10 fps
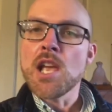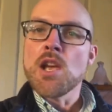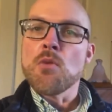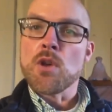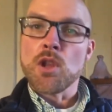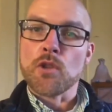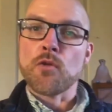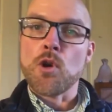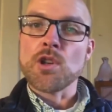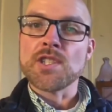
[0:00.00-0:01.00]
We look
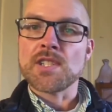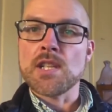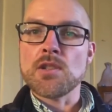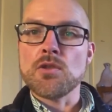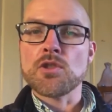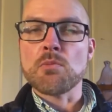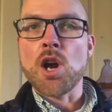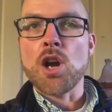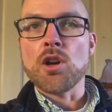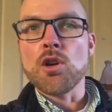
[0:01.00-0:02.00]
forward to seeing you
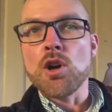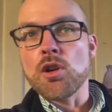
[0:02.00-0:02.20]
tomorrow.